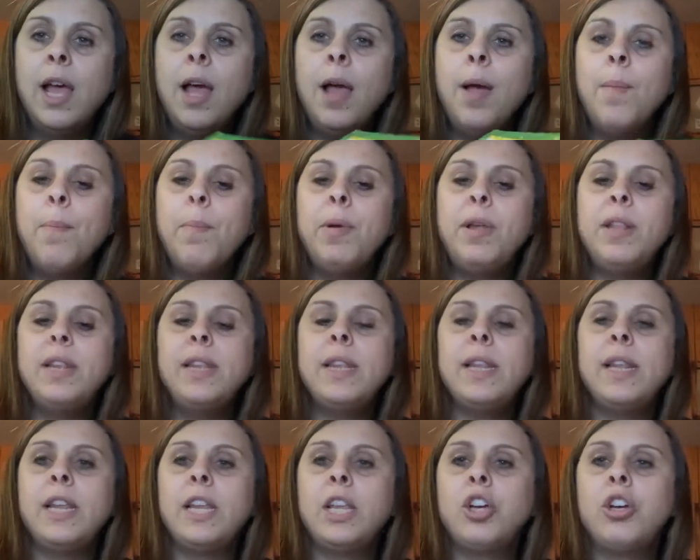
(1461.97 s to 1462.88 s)
But
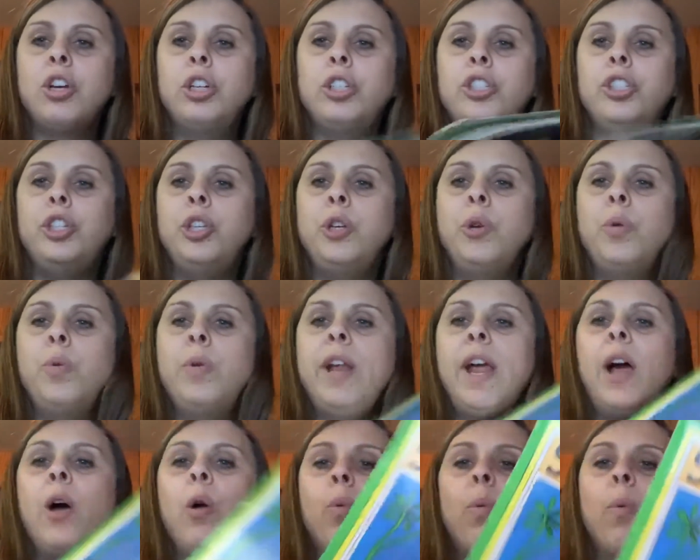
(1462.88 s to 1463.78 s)
could you
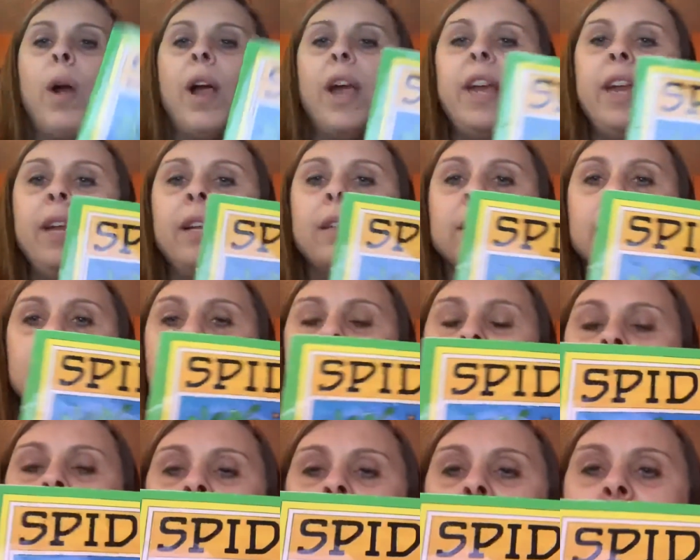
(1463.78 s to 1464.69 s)
now write
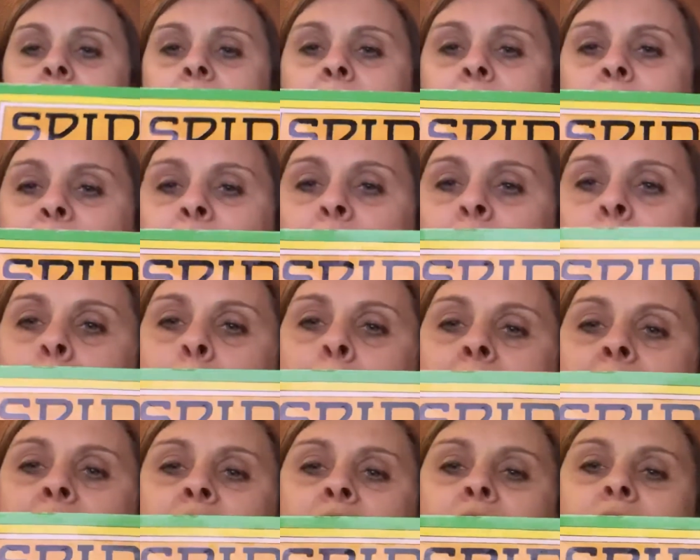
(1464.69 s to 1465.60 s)

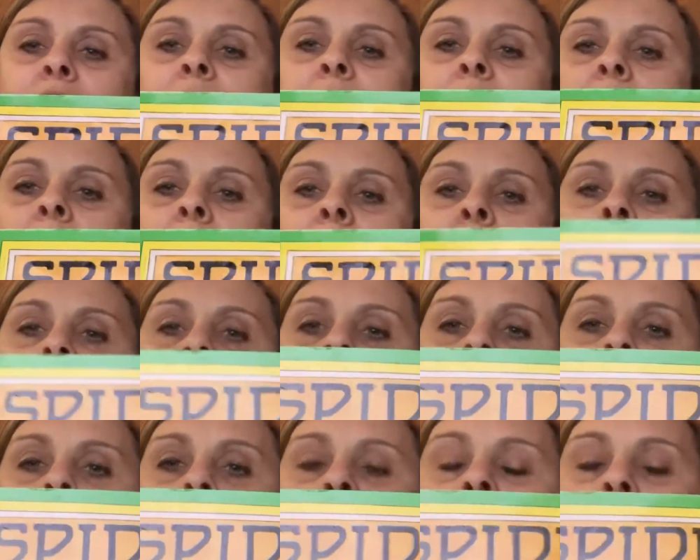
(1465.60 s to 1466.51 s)
information
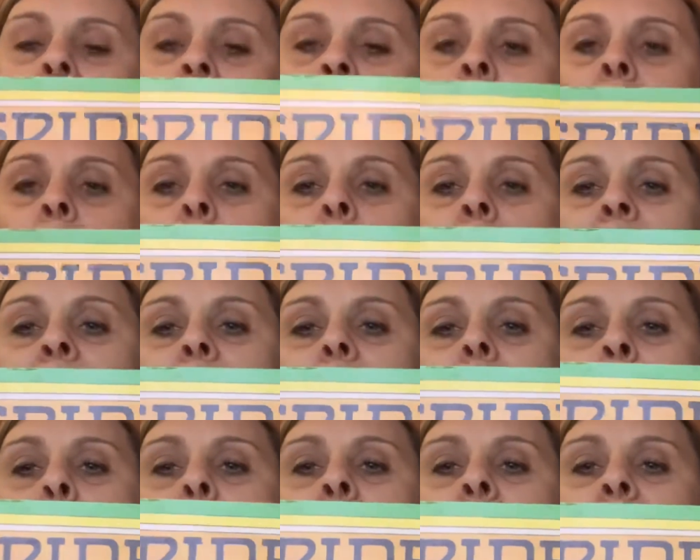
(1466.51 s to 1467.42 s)
and knowing
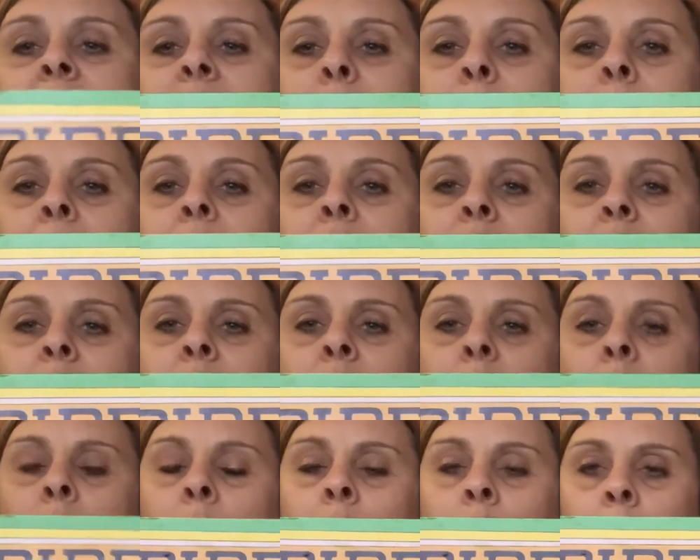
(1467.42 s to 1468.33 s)
about spiders?
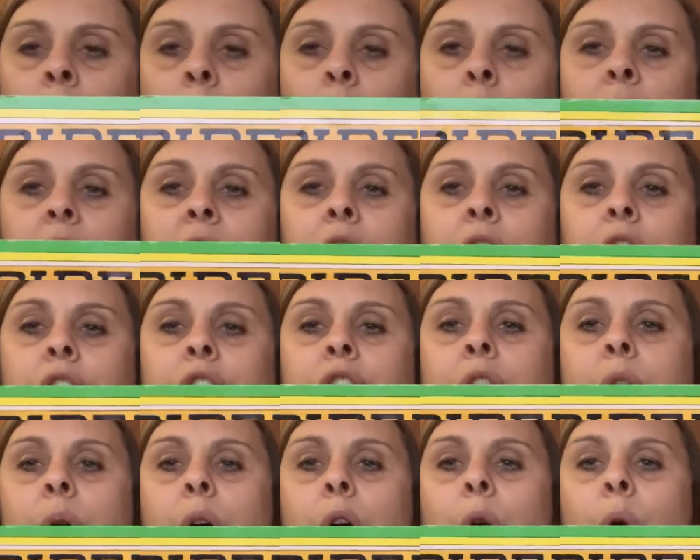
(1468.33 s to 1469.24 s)
What could
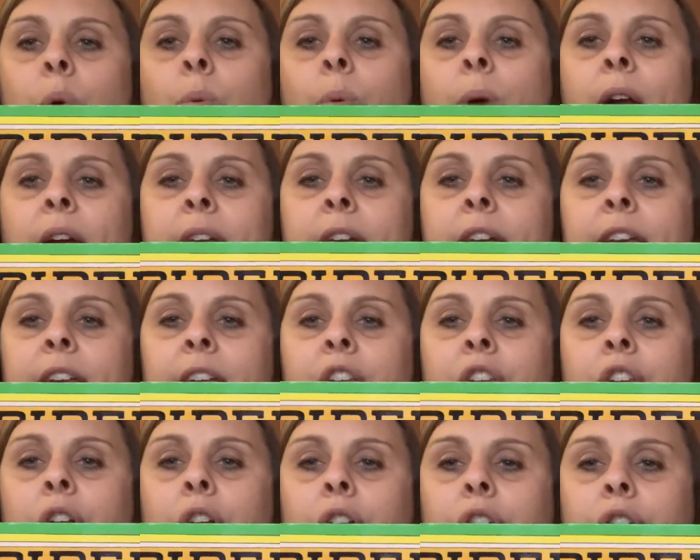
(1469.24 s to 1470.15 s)
you go write
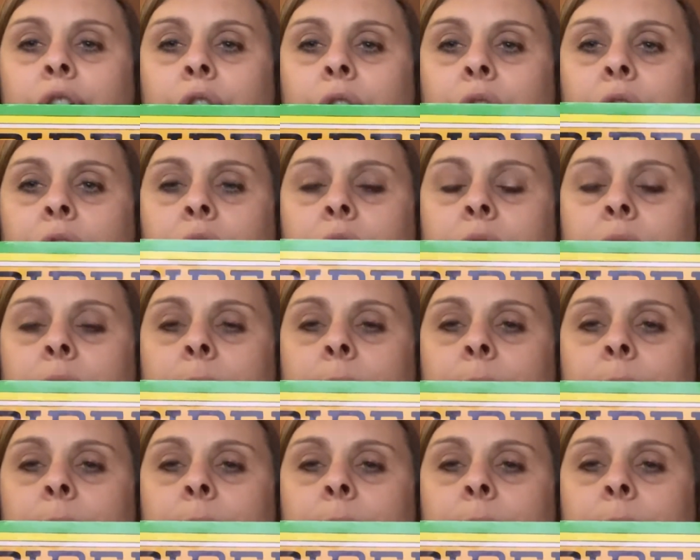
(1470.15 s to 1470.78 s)
in your journal